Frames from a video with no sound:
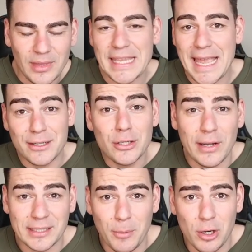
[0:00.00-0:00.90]
He had
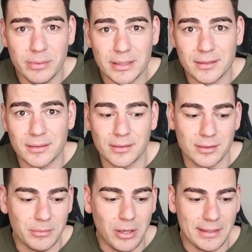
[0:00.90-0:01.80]
nice moments,
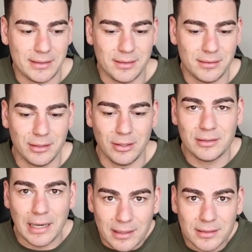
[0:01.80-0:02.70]
some nice, you know,
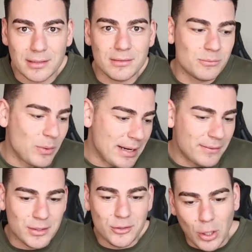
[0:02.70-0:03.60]
ducks and
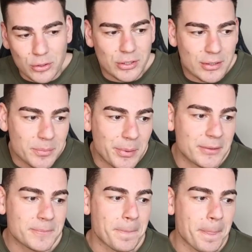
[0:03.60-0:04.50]
weaves and dodges,
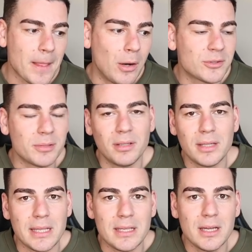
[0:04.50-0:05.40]
but
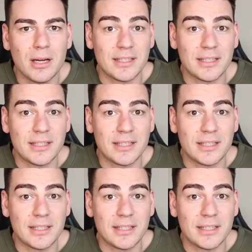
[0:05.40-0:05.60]
ultimately,